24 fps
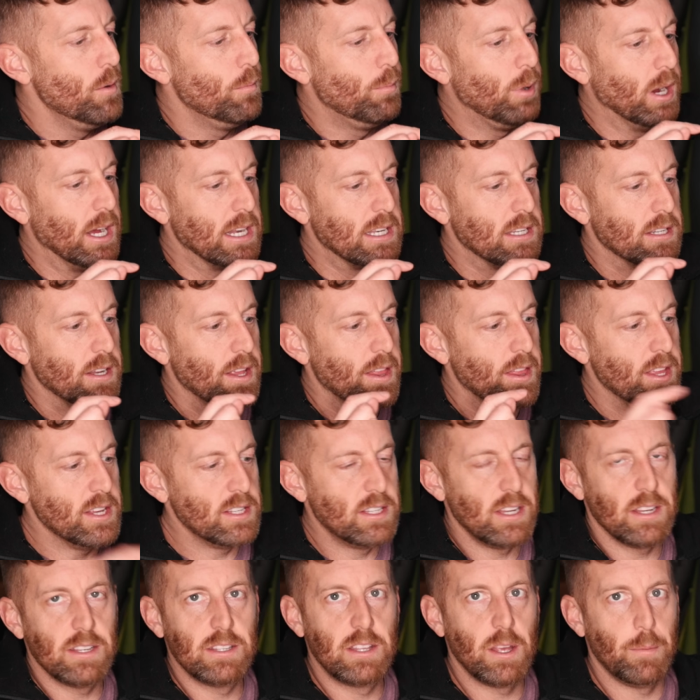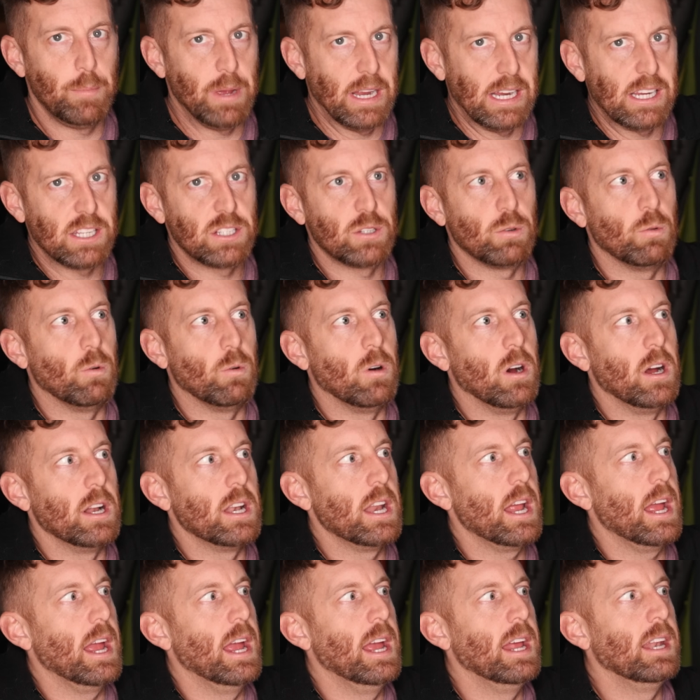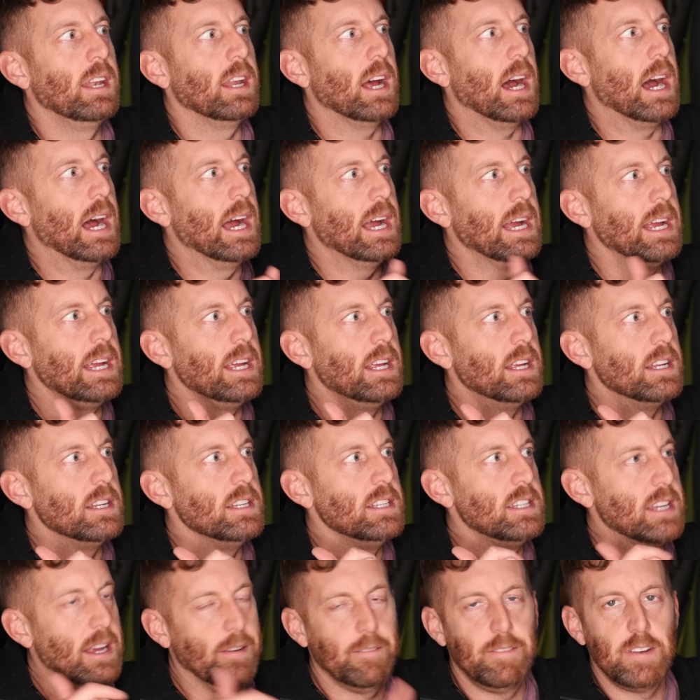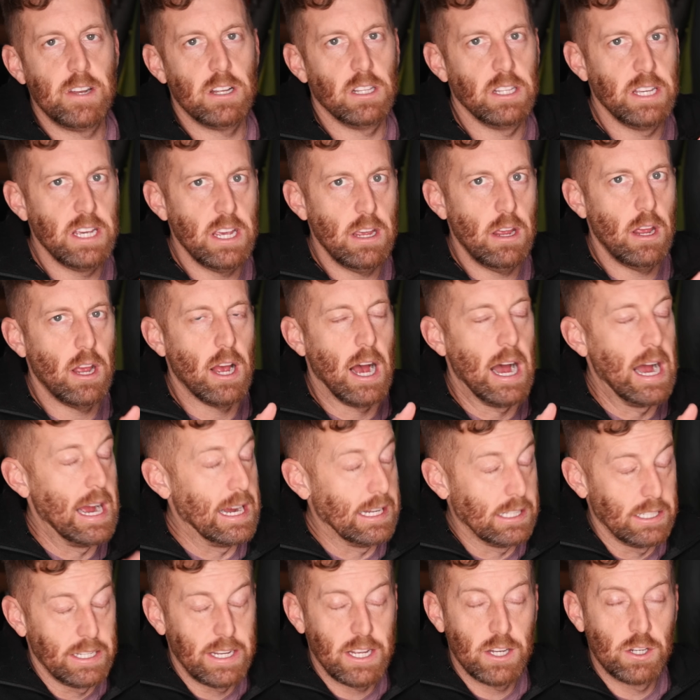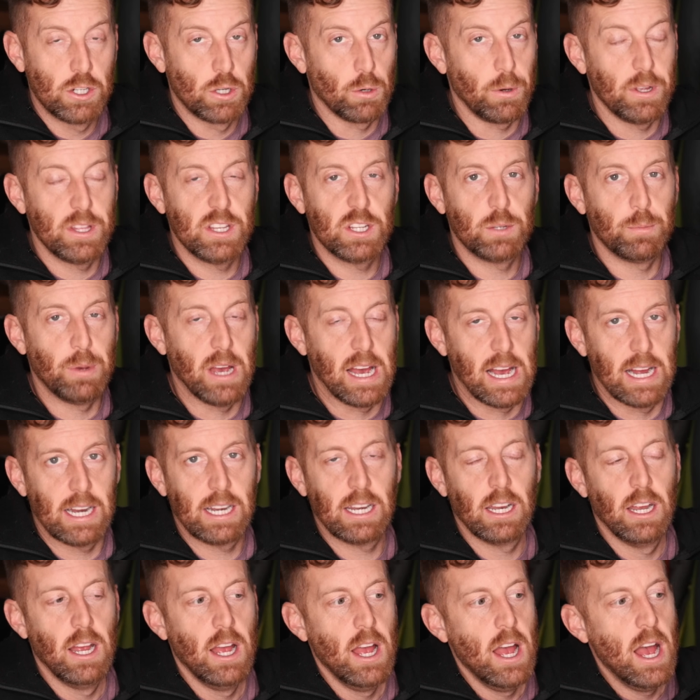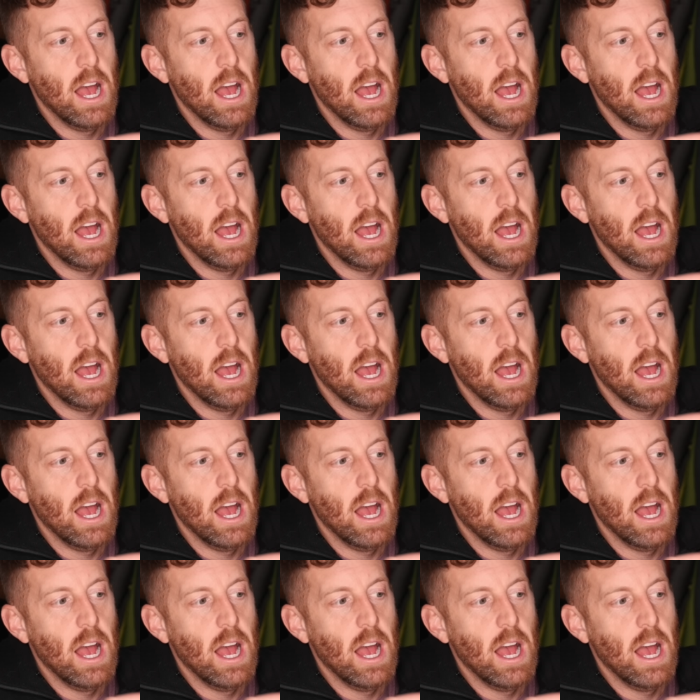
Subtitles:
But this is the biggest one, and I definitely highly enjoy this pack.